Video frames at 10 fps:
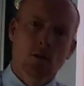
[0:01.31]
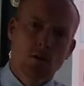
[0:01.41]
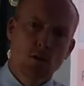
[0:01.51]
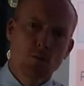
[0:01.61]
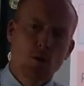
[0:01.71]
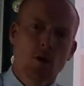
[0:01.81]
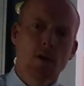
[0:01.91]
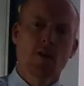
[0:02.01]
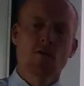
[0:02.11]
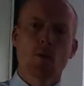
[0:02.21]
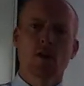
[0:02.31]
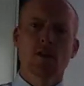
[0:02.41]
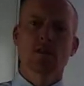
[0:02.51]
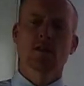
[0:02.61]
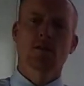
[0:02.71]
Good morning
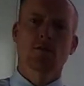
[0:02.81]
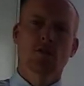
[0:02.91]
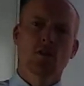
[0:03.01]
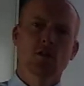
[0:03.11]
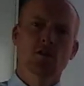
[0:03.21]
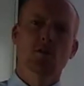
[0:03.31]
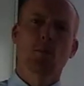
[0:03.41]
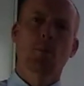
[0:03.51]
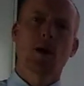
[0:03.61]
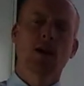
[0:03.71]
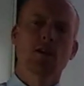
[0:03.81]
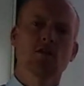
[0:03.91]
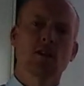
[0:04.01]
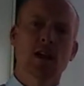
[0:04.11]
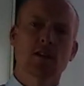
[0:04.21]
everybody, this is the first
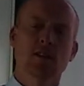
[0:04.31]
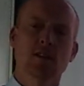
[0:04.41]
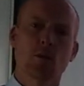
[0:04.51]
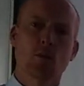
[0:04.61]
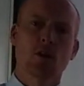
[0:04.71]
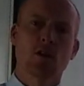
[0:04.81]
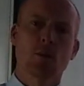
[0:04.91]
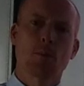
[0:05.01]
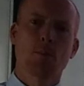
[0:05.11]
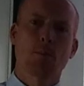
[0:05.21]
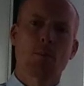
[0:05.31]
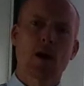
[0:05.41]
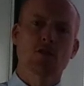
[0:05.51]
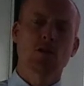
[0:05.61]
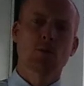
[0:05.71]
biology lesson that we're going to
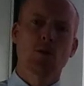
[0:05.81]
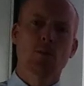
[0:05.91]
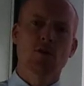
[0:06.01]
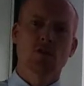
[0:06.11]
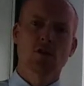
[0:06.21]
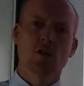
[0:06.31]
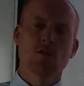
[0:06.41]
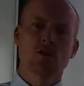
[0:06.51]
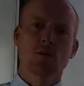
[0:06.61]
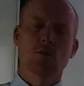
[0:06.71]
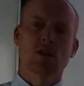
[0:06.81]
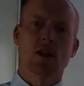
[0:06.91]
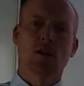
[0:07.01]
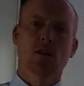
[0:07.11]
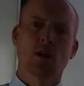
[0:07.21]
actually publish on the YouTube
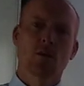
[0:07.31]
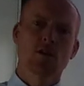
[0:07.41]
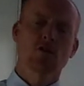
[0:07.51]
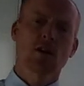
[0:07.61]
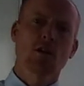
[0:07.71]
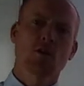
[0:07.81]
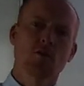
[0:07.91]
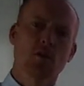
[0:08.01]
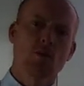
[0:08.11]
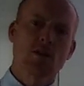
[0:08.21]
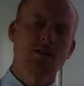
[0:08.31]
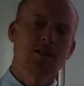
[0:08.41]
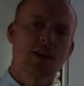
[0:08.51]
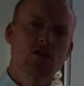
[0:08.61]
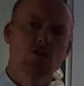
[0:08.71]
channel. I'm going to try and go through the
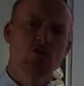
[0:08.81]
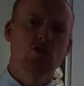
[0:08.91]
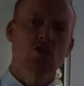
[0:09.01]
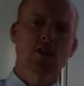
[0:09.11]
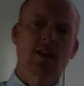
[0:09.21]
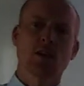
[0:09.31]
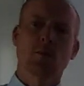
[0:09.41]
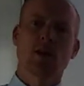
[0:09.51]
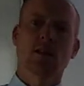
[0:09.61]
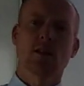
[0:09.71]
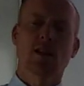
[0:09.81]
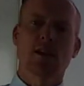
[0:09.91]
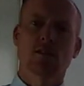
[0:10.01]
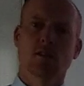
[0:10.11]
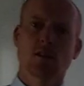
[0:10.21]
presentation just like it being the
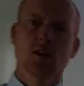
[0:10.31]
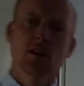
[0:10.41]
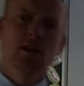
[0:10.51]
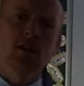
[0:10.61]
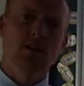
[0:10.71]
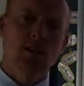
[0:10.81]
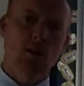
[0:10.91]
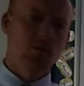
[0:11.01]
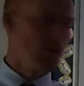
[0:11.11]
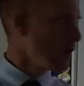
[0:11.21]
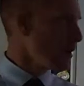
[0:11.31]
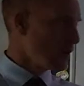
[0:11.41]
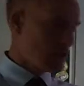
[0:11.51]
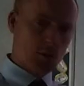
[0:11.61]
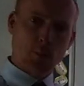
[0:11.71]
lesson itself.
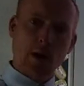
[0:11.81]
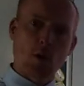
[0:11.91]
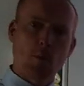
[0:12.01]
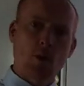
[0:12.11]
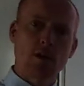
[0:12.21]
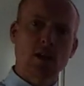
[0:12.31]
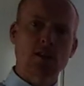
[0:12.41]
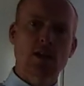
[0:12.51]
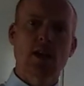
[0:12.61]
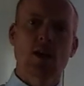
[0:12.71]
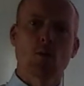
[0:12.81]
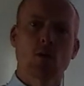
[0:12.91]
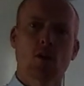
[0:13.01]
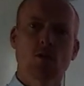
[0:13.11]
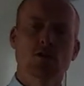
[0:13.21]
This PowerPoint that's here
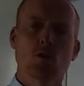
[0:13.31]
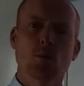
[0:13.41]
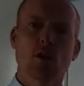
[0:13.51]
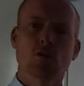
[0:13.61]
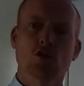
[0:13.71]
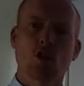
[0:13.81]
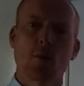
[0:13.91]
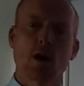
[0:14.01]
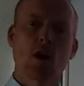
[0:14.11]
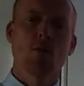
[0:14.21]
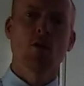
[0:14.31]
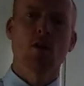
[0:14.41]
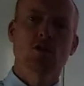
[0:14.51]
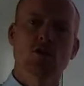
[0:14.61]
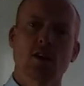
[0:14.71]
will also be on Show My
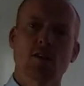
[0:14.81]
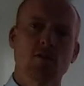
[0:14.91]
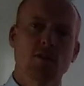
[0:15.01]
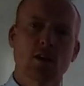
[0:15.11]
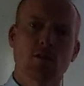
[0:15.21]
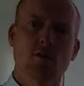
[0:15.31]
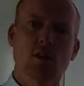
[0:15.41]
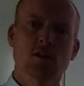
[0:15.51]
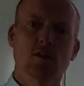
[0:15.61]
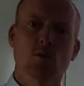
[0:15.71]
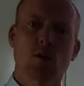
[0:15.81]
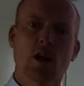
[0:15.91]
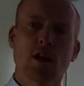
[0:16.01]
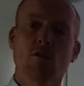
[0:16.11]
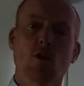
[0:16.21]
Homework, so you can flick through this
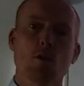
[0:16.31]
at your